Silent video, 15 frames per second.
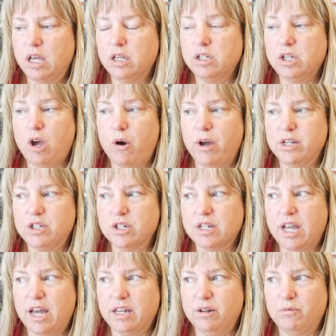So it just
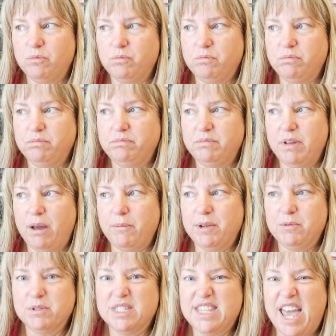kind of, I
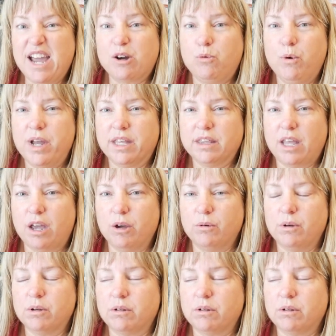mean, it was that quick though.